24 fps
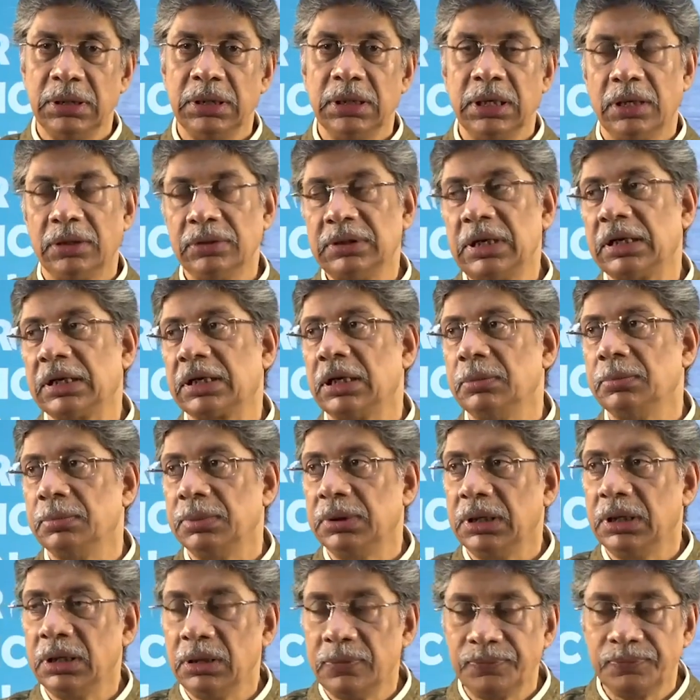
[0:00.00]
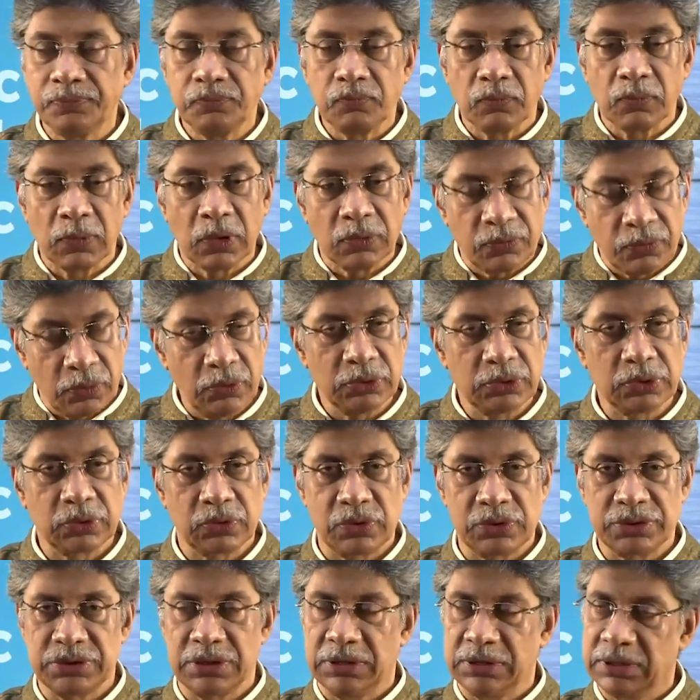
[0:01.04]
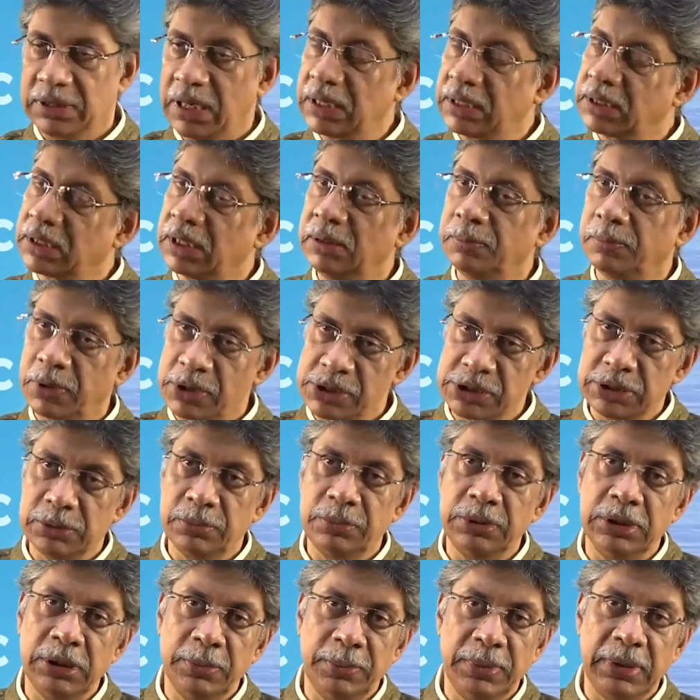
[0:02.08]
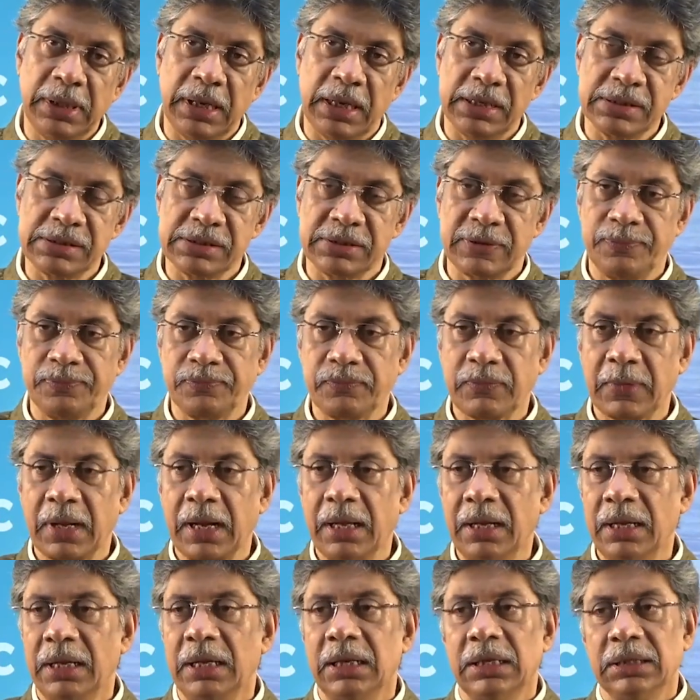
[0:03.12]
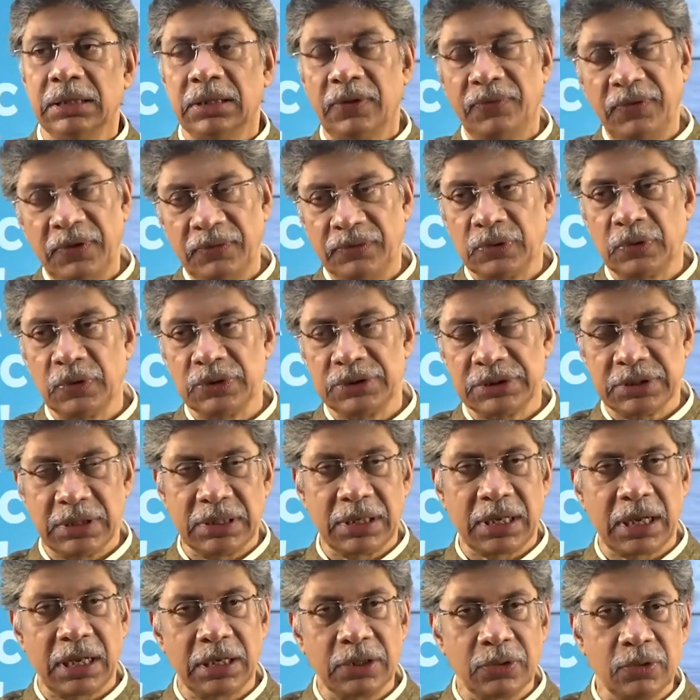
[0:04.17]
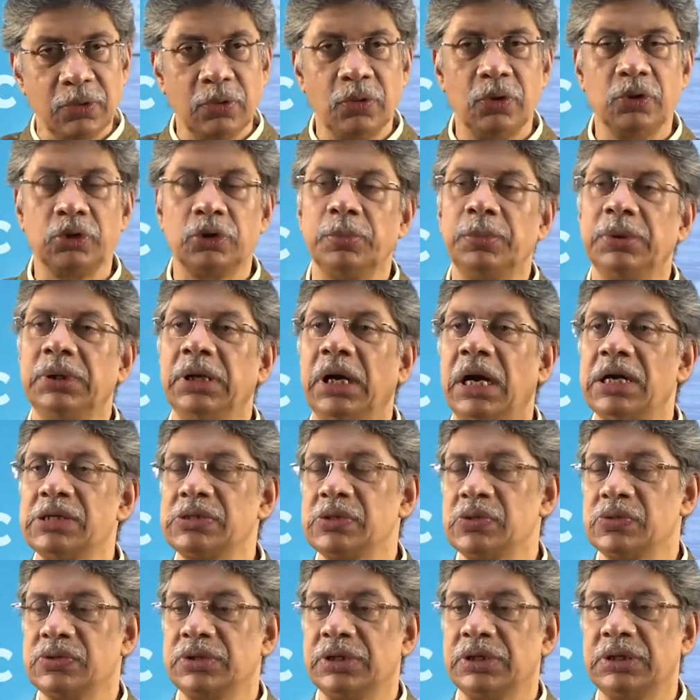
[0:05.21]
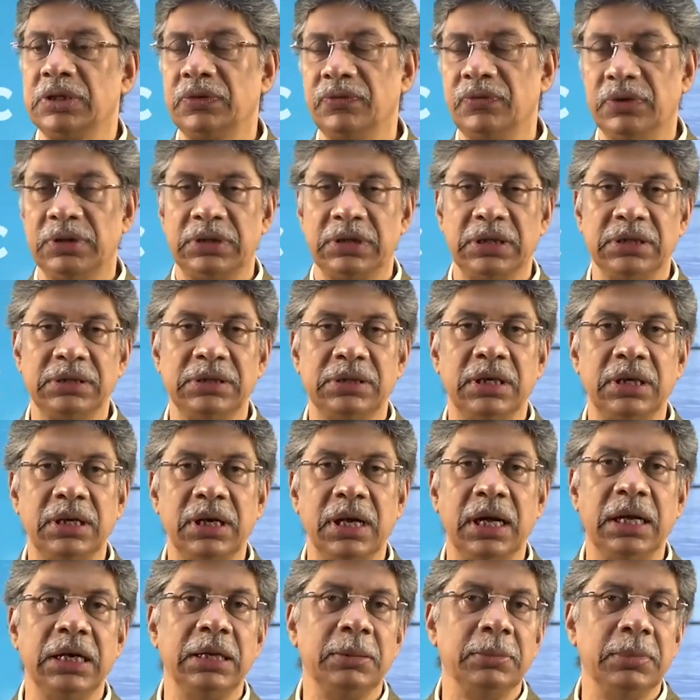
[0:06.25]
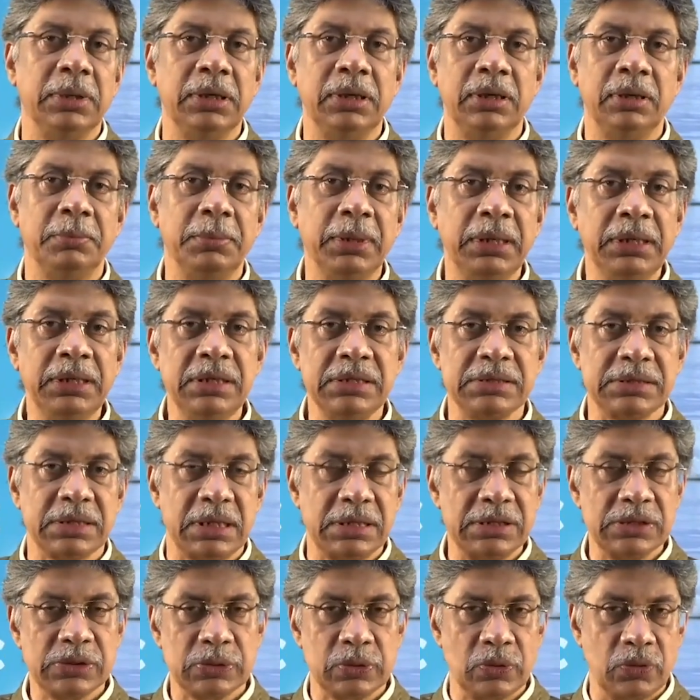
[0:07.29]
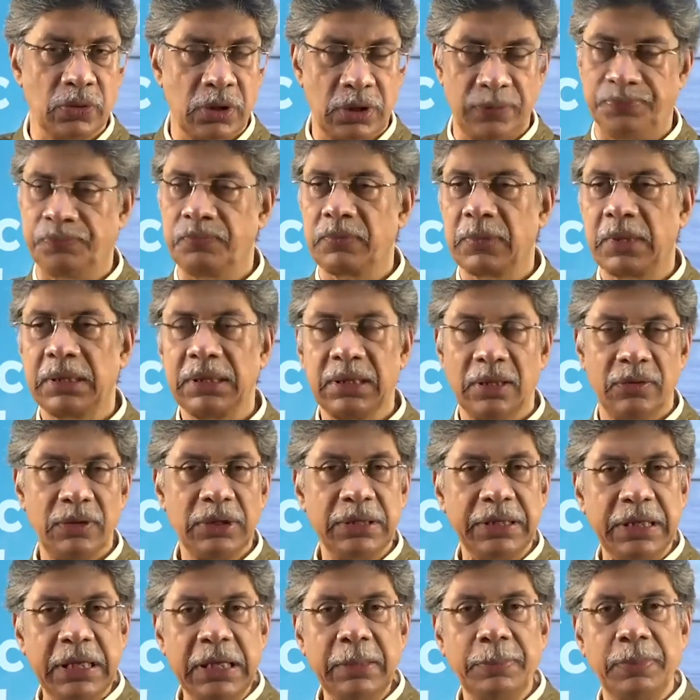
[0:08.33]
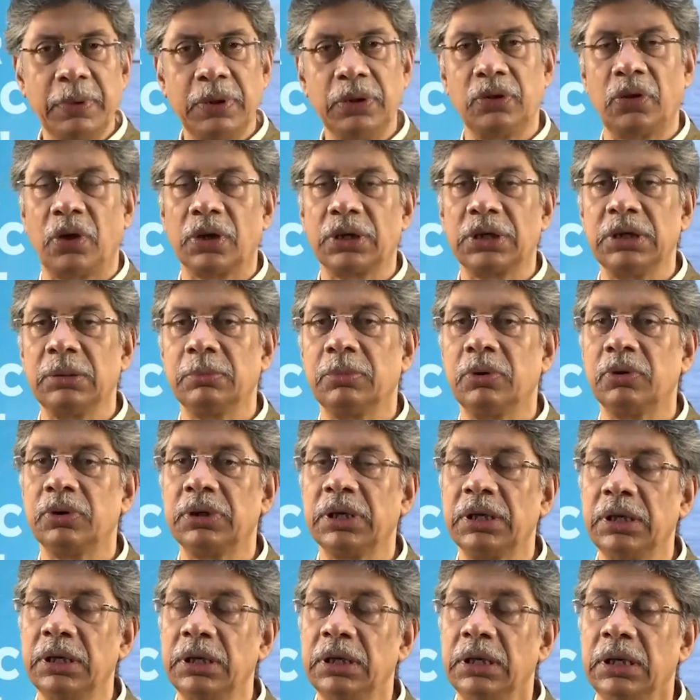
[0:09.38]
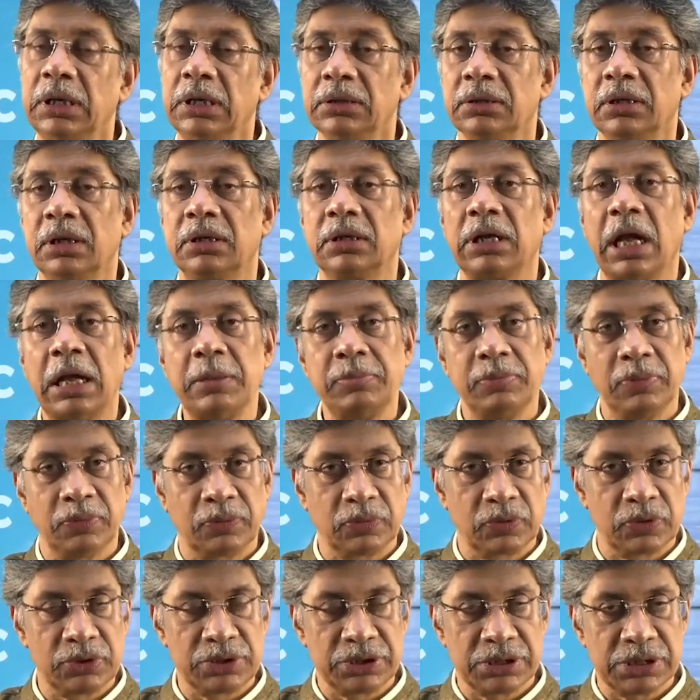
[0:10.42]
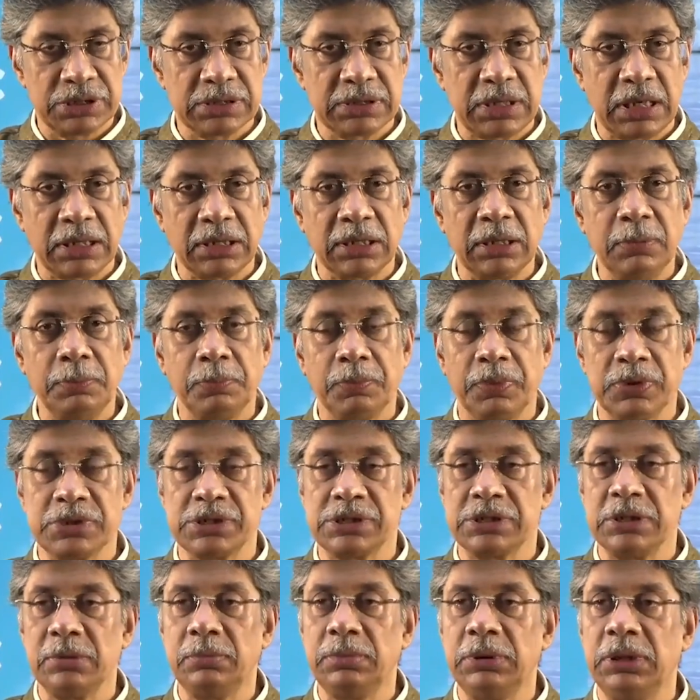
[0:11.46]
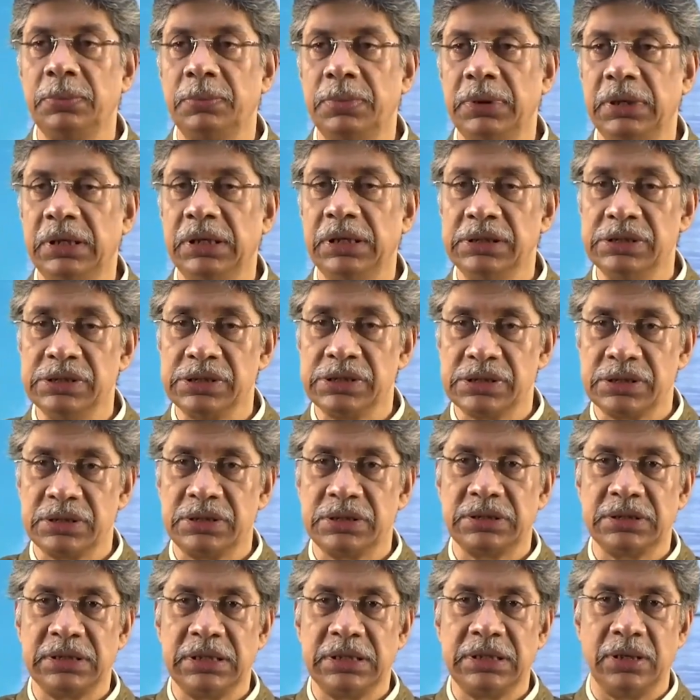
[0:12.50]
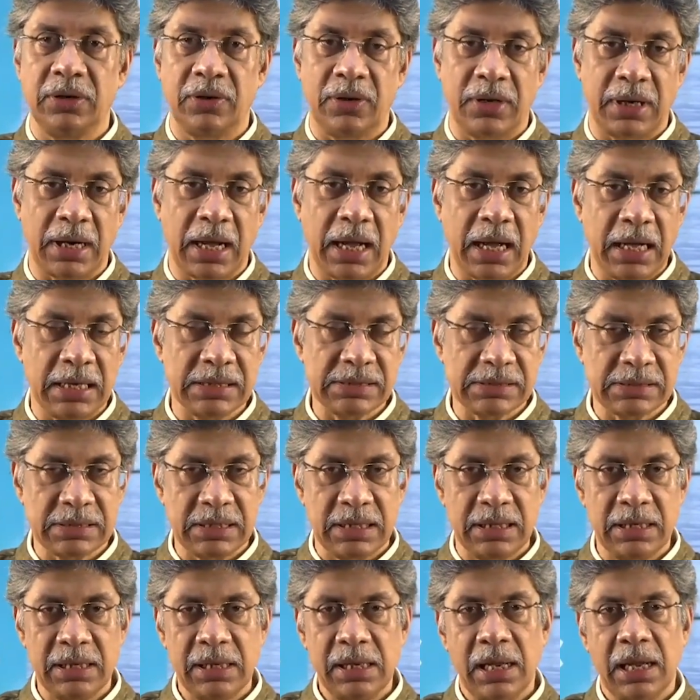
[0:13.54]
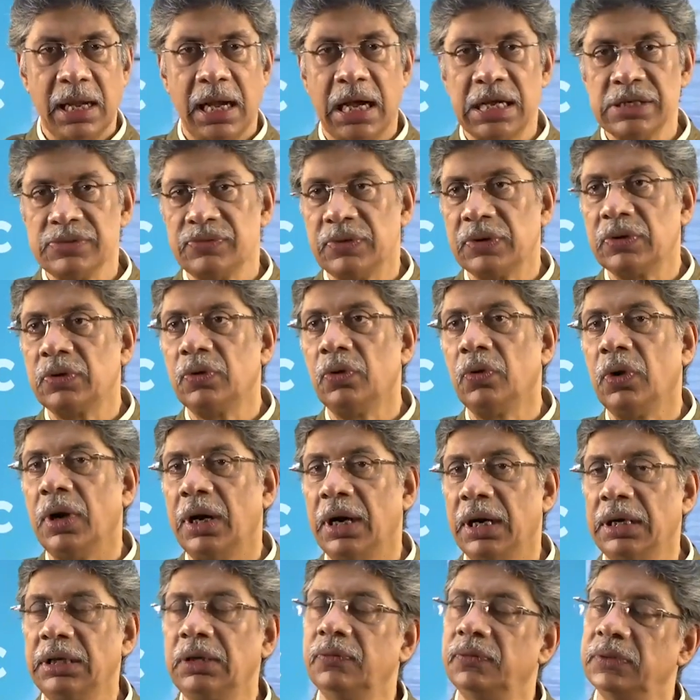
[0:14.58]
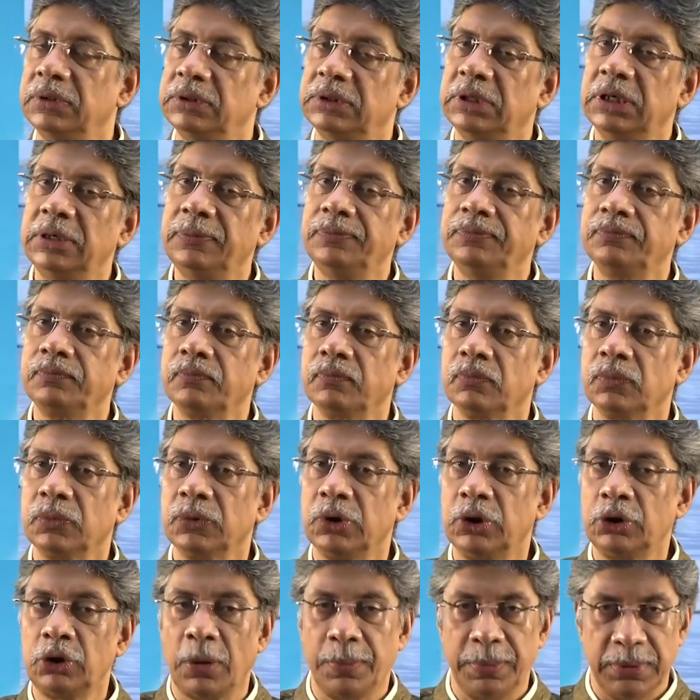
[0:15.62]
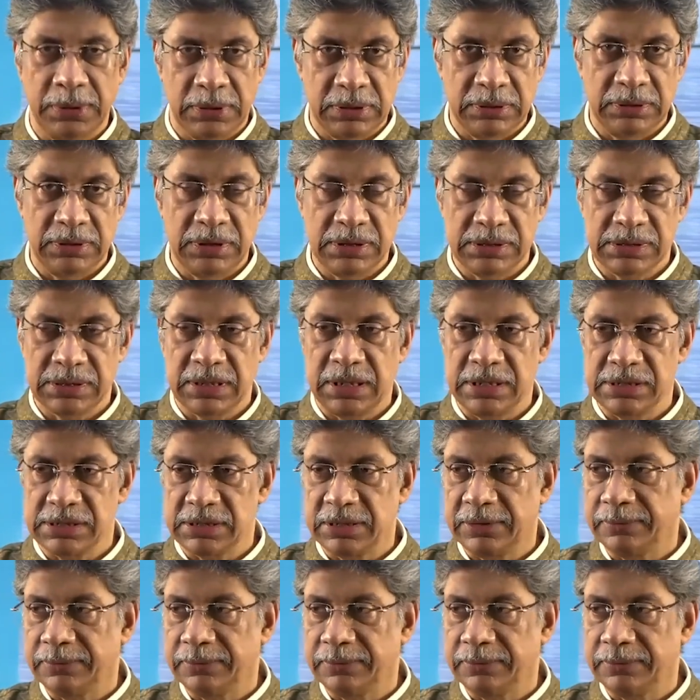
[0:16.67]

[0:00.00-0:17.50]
Now, that can be a fourth question that can possibly be asked. The fifth question can go on to be associated with the animal beings and so on. Now, we'll keep on talking about the type of questions that can possibly be inserted or asked as we go ahead with the topic in this case.